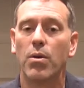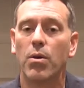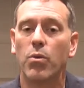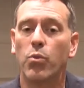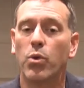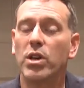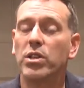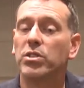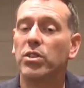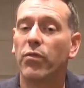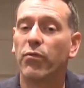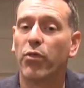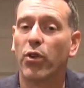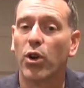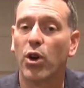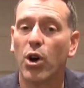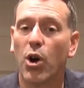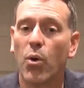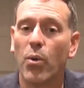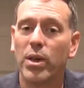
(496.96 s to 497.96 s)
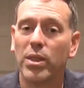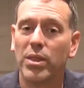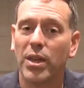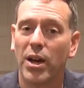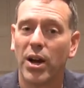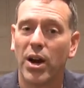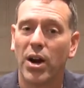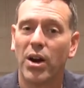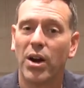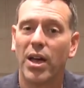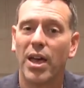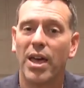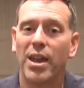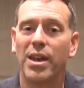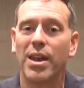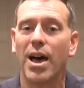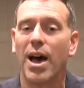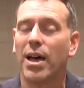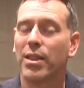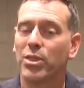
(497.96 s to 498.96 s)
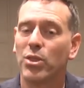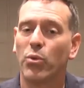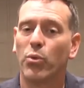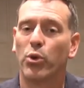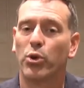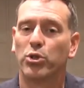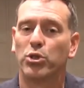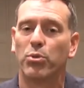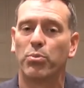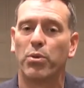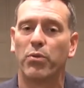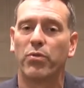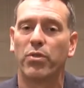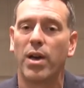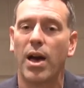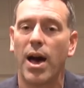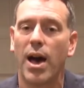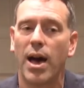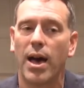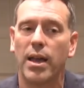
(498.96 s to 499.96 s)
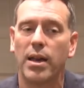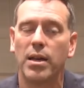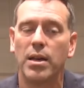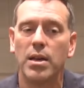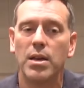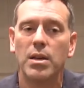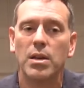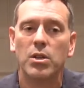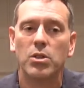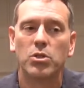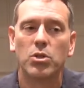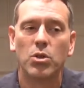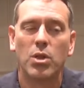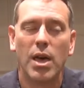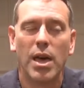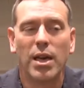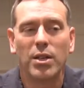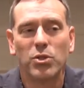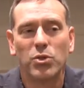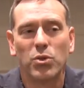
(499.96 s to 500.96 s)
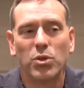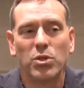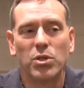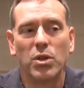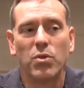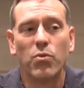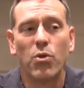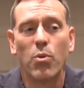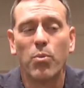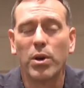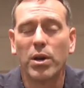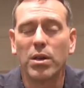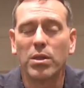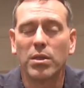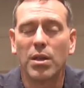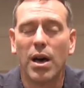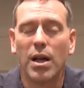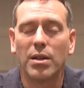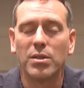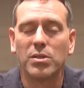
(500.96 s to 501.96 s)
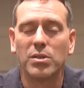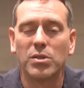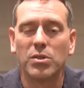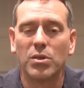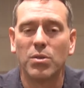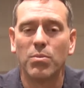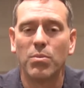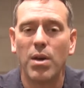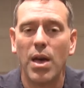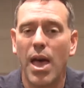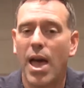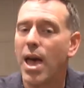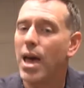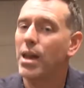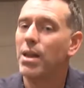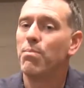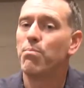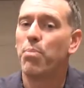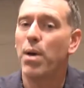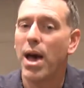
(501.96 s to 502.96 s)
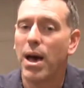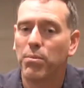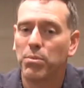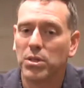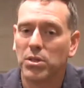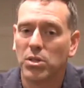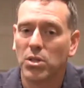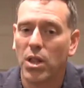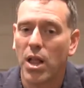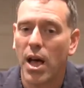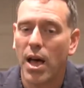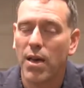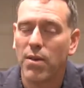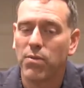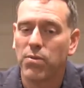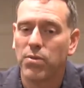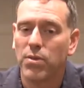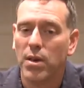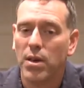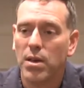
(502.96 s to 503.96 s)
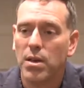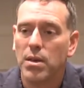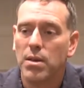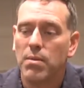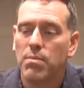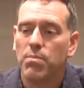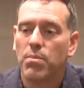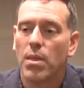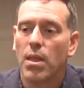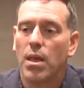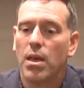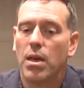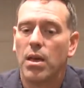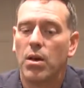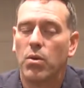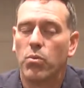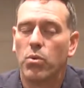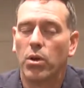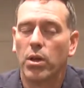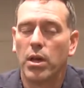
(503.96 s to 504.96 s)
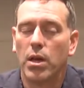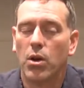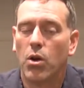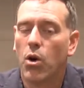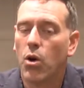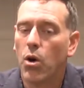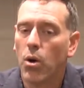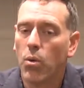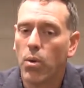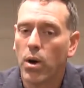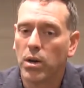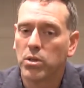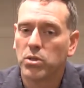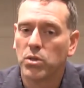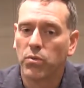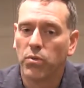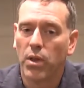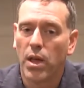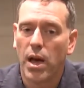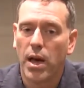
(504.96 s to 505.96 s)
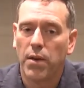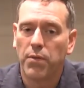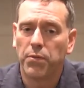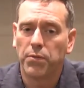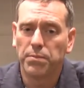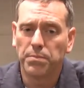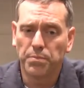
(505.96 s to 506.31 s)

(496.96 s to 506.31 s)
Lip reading: reason for going there and not the worship of God. So the answer is, in Roman Catholicism and in Baptist life, and really in all walks of life,